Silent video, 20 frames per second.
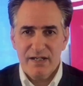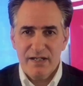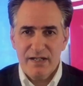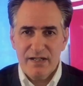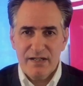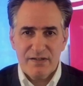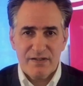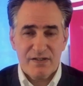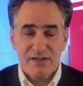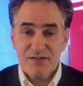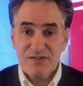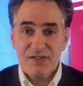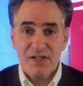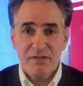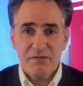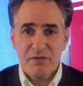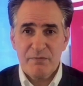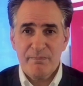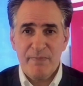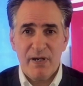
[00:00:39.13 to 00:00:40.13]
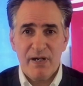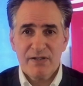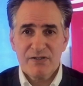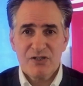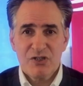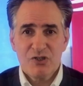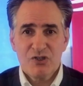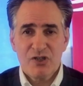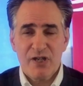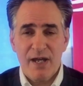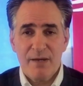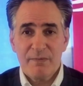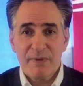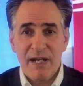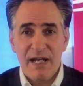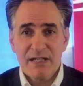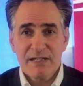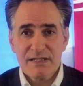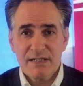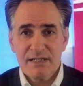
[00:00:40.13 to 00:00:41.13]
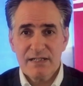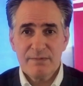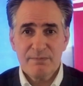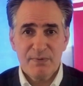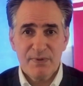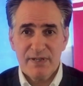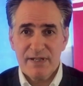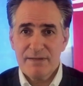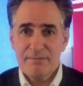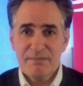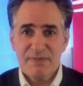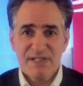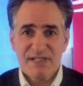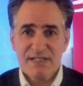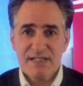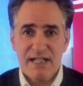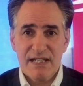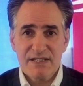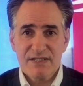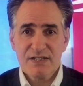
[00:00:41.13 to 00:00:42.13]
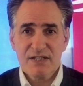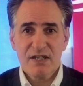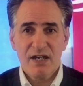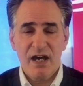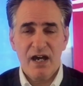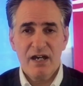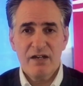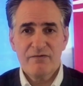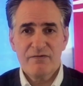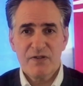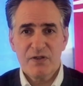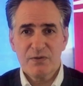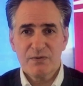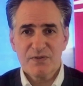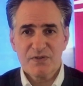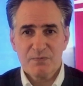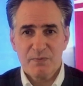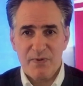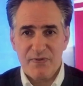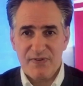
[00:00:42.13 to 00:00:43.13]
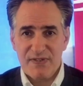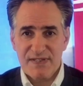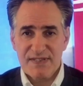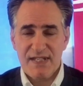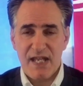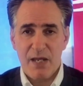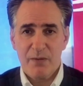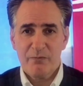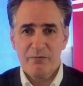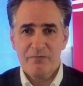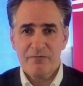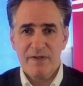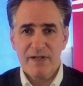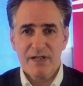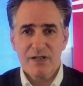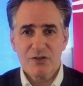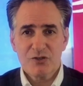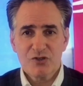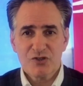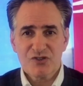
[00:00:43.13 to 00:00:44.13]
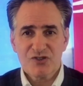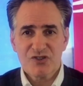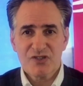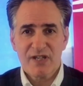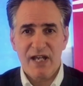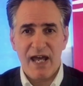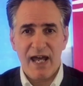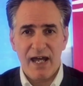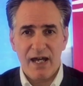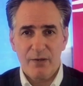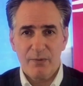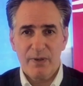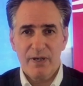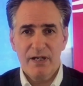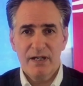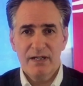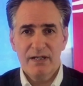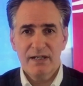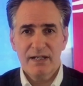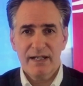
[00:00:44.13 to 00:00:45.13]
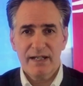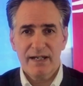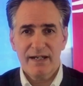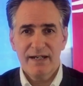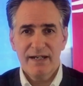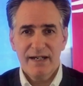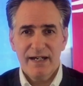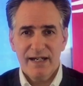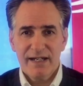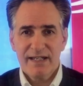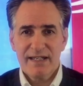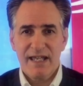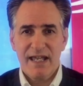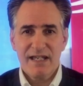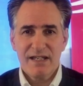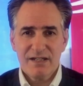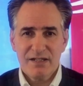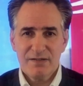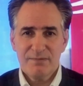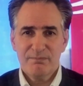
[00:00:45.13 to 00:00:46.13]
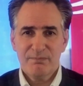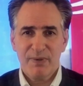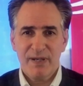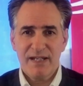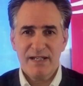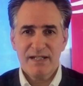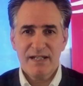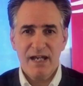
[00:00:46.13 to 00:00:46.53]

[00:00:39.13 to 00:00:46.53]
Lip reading: The Conservative Party chairman had deliberately misled Sky viewers with the same figure just an hour earlier, again completely